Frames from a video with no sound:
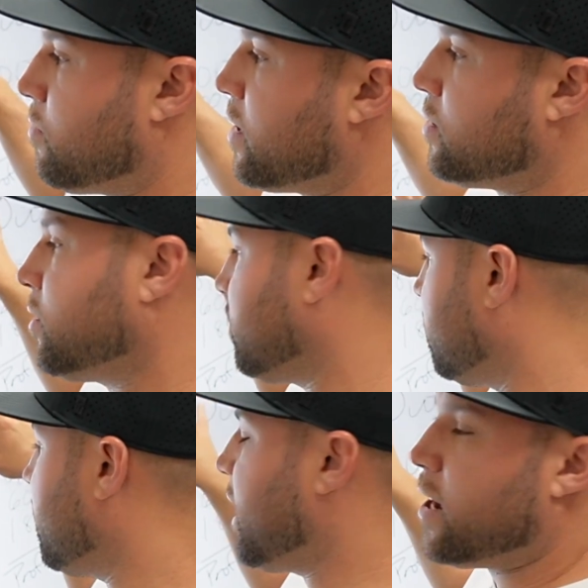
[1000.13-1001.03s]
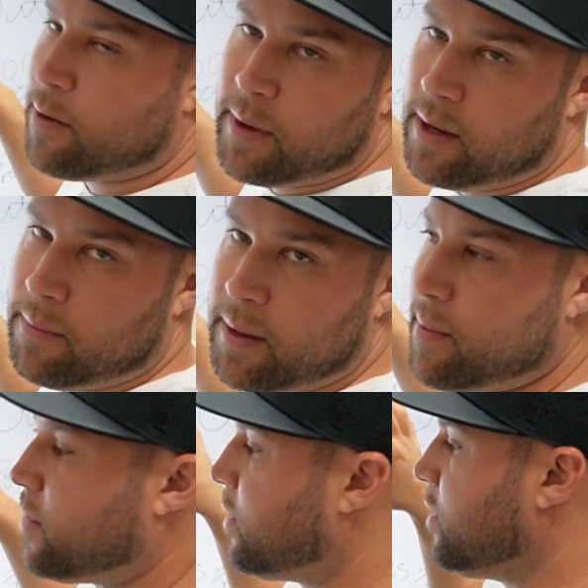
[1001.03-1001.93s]
rental Airbnb
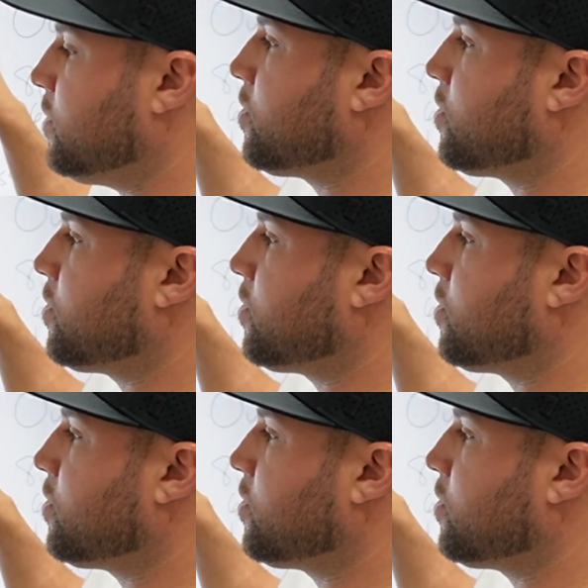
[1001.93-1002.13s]
method, is